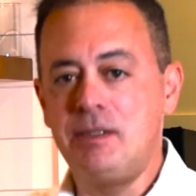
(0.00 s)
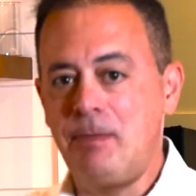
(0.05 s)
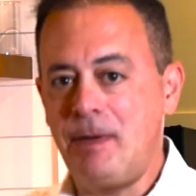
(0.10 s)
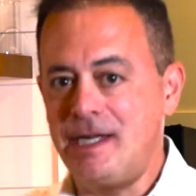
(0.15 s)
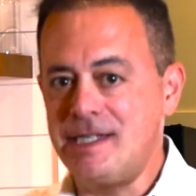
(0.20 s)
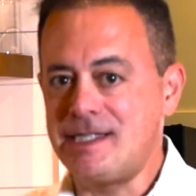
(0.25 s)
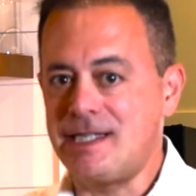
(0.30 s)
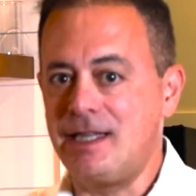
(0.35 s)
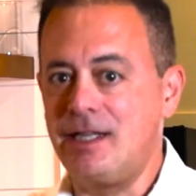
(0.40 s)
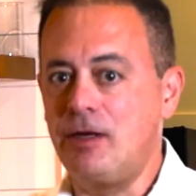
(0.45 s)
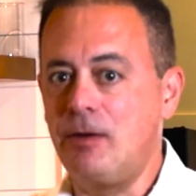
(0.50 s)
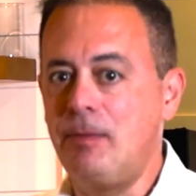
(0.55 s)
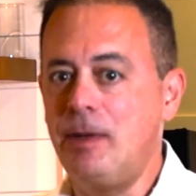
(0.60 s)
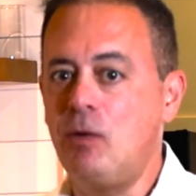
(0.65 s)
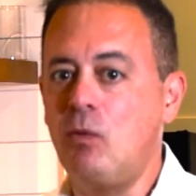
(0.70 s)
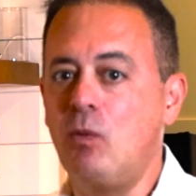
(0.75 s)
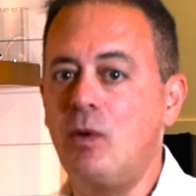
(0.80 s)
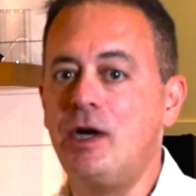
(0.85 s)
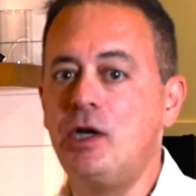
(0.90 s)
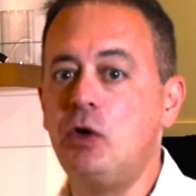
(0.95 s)
Depends a little
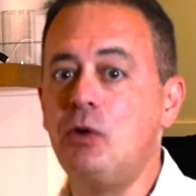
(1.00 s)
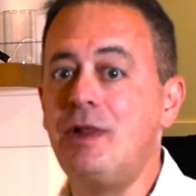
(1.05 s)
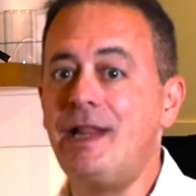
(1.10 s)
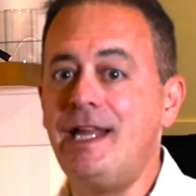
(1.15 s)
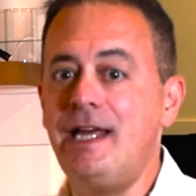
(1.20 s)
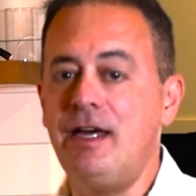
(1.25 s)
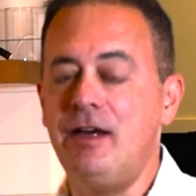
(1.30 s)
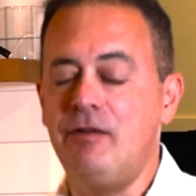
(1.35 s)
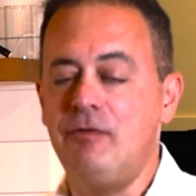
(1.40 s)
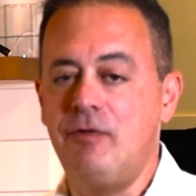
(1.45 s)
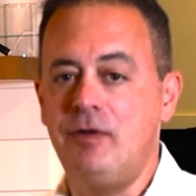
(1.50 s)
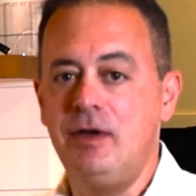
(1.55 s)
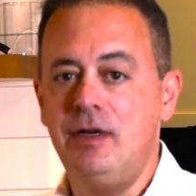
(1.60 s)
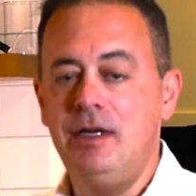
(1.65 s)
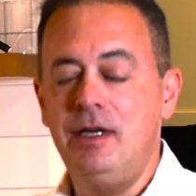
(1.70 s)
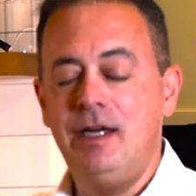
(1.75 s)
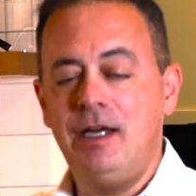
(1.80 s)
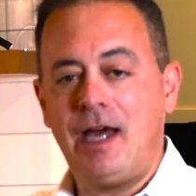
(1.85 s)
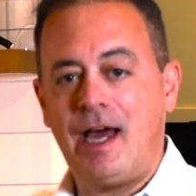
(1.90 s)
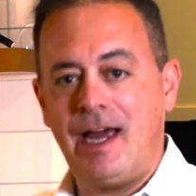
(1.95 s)
bit where you live.
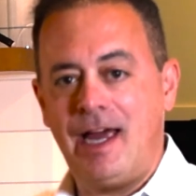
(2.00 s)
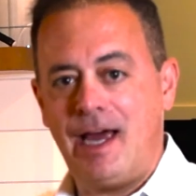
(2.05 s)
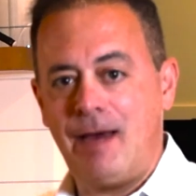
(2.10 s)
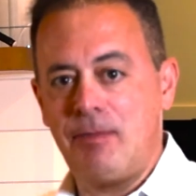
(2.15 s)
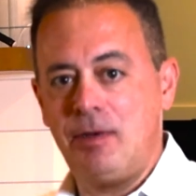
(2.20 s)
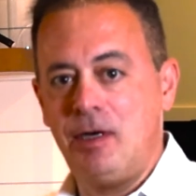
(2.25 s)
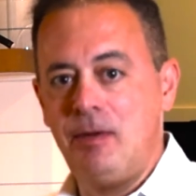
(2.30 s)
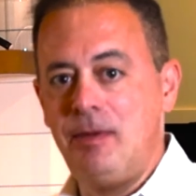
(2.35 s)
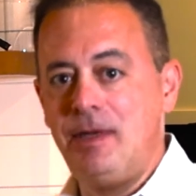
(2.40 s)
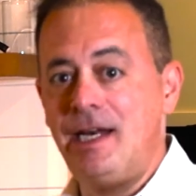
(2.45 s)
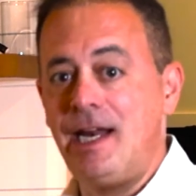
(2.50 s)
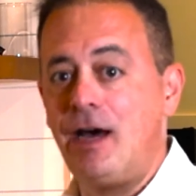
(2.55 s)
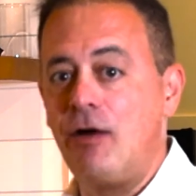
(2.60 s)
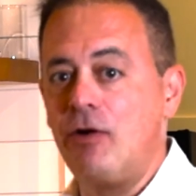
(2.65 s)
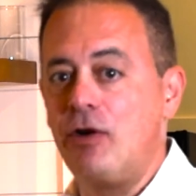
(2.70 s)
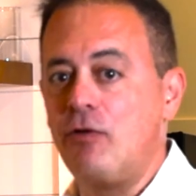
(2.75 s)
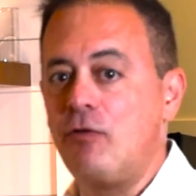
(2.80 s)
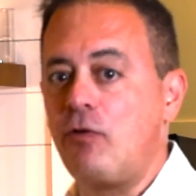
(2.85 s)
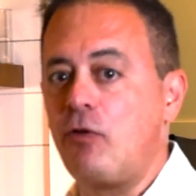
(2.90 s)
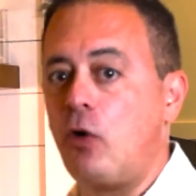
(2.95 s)
I happen to be down
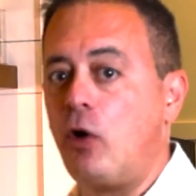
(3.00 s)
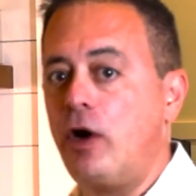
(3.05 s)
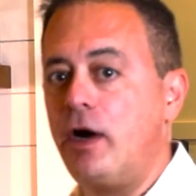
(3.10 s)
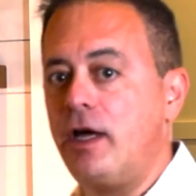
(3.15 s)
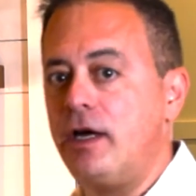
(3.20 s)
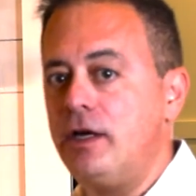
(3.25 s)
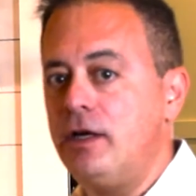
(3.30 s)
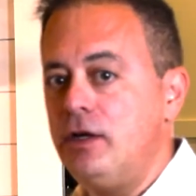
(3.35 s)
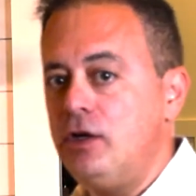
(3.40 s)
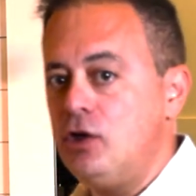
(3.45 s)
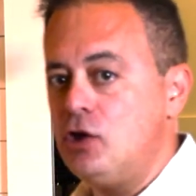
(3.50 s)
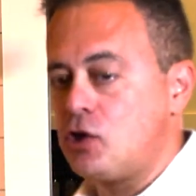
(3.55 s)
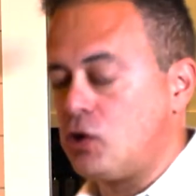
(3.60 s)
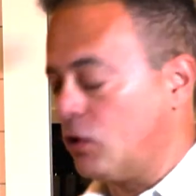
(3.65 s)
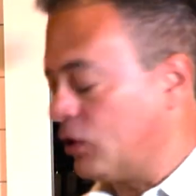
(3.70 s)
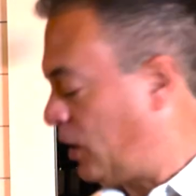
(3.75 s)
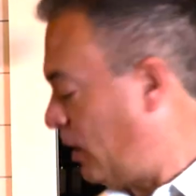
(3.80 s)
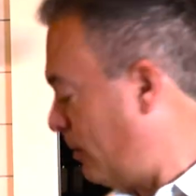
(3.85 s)
in Florida, so it